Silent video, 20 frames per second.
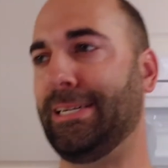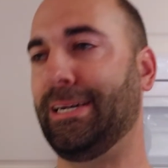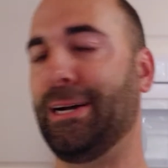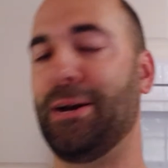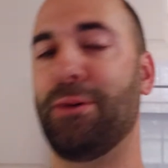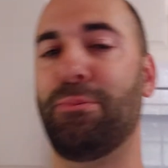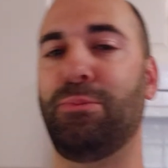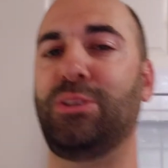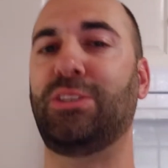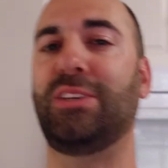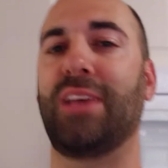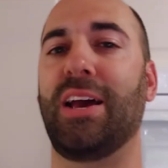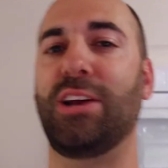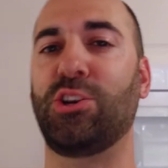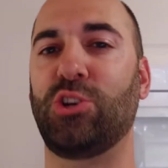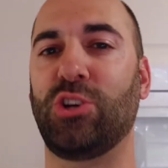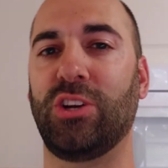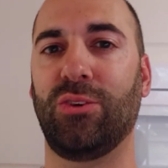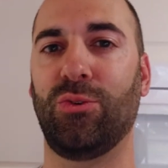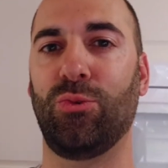
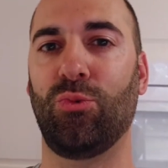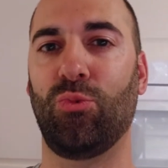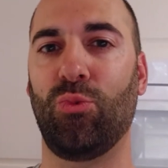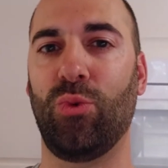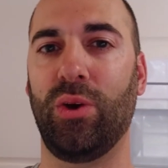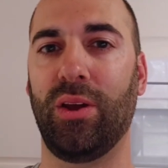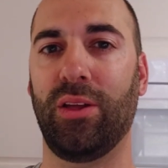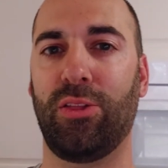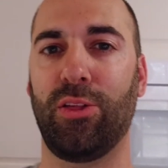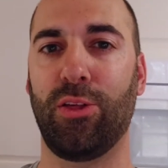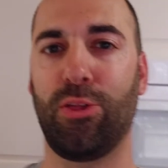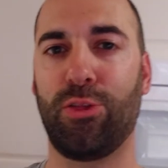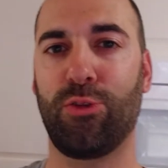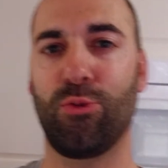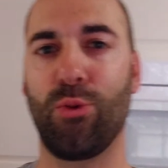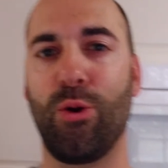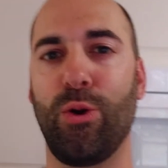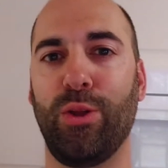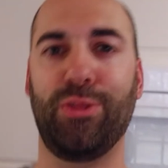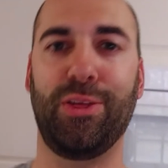obsession with
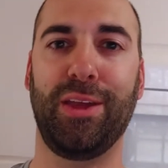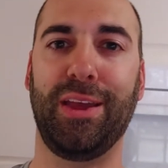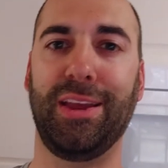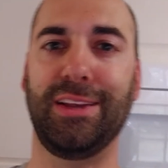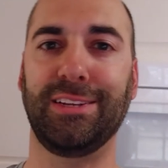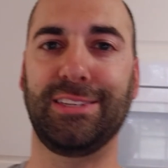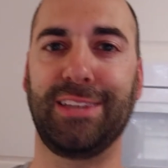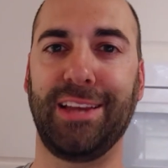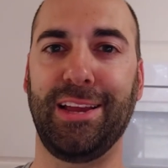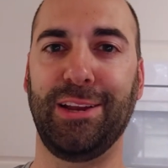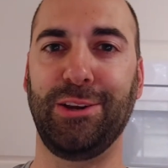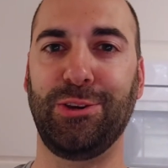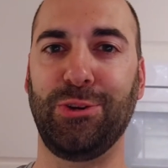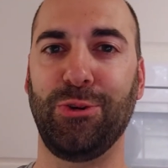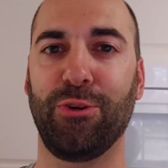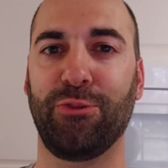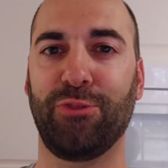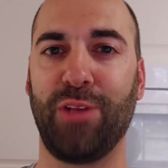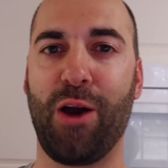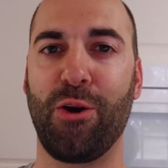throwing things
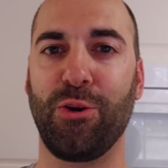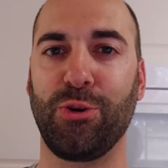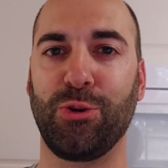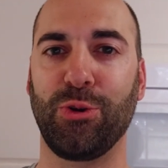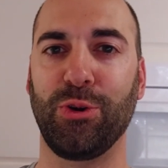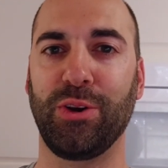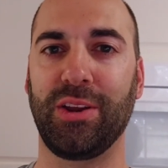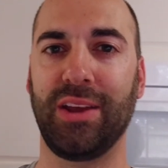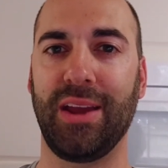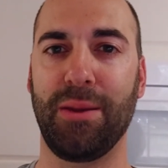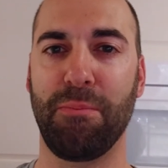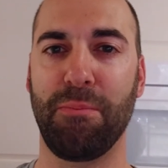into a flour tortilla,